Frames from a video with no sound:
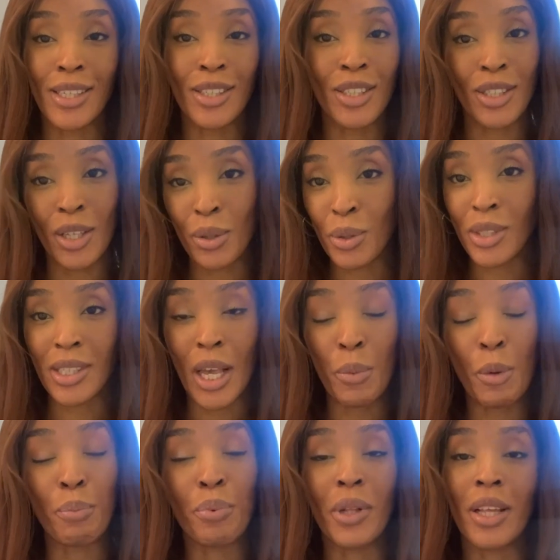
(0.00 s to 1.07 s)
skill set
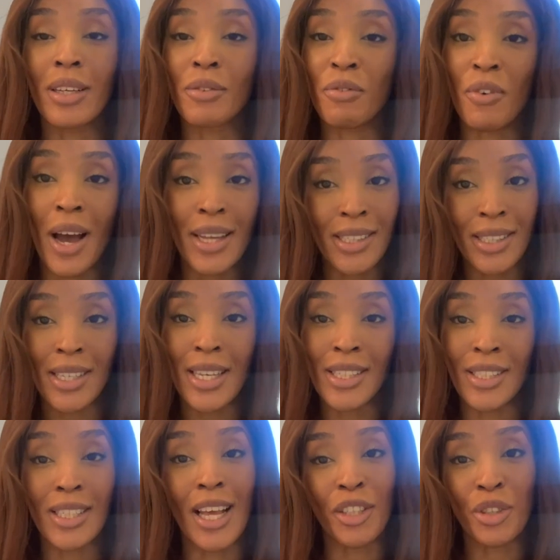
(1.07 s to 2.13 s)
with brilliant fight scenes
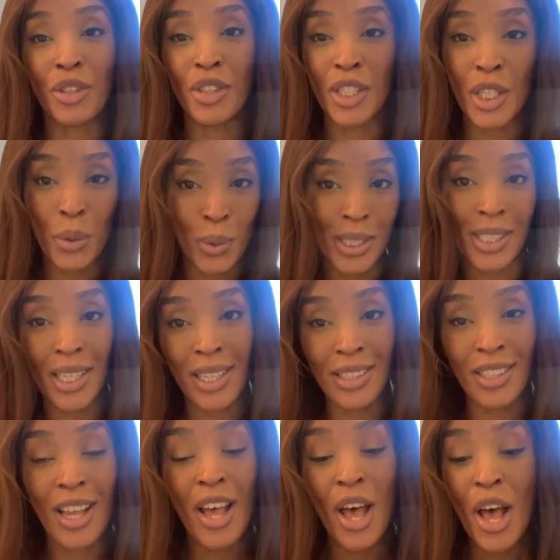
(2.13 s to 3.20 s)
and action
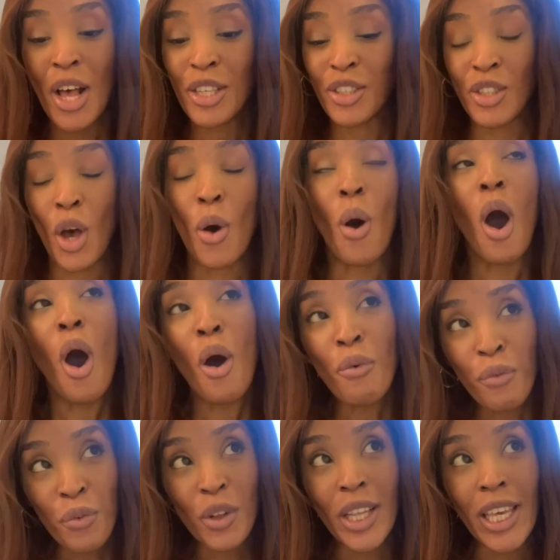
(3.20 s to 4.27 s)
sequences. So
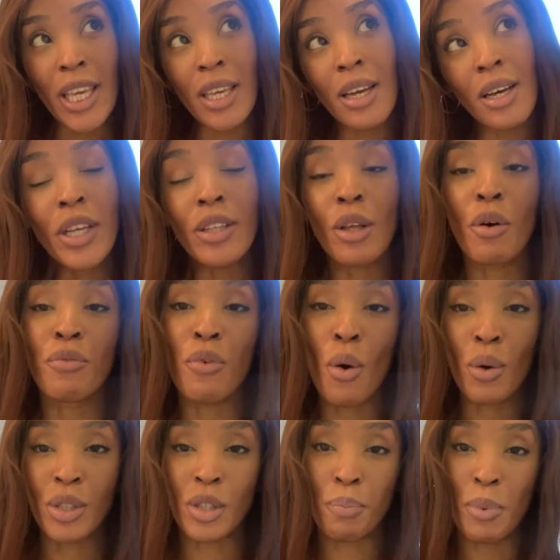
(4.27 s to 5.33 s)
hopefully they'll
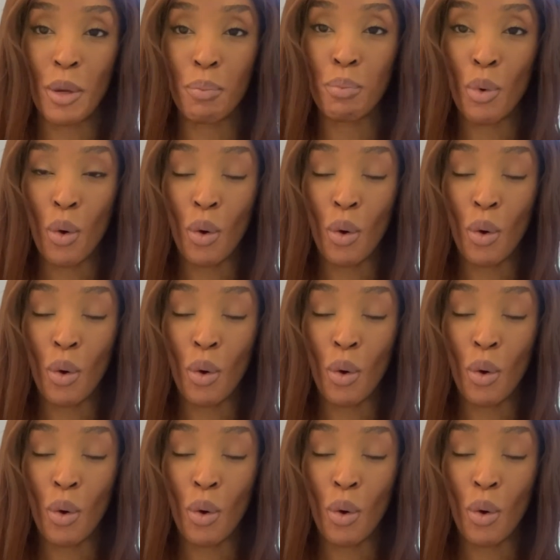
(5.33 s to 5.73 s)
focus a bit more on